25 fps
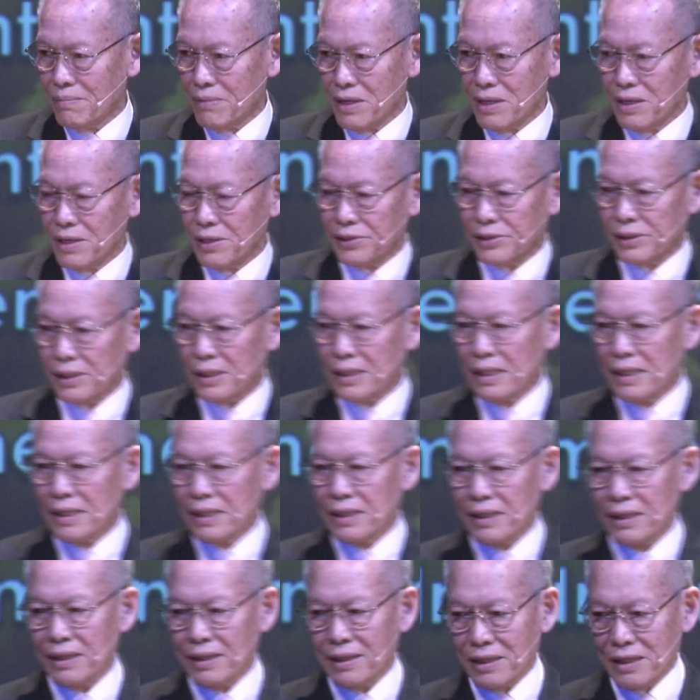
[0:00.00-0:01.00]
means
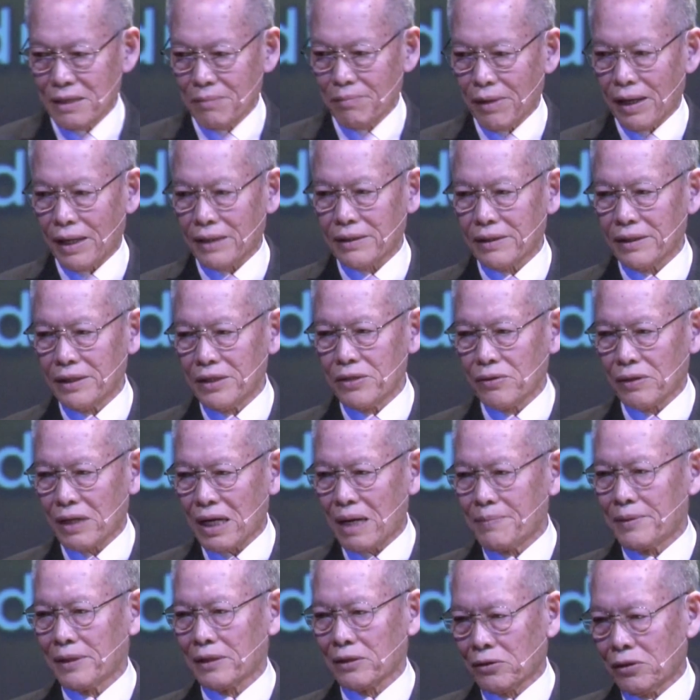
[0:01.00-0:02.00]
anybody you
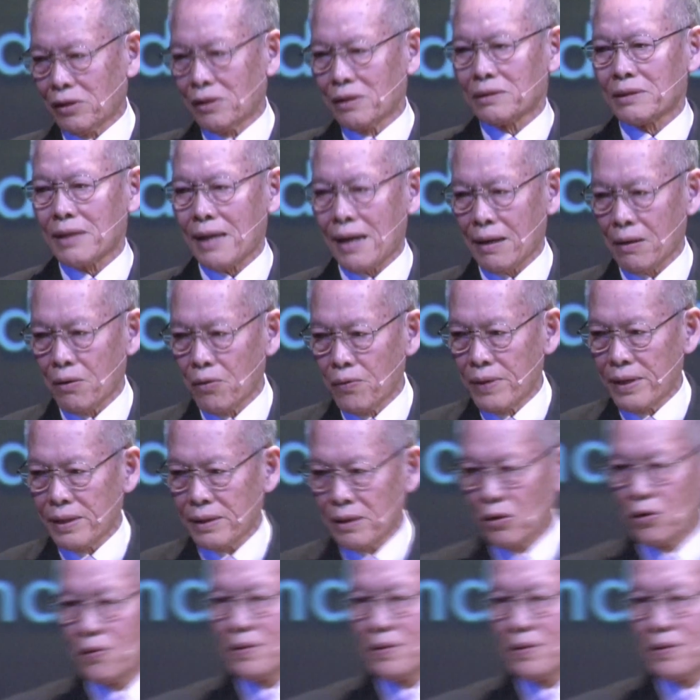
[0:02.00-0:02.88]
come in contact with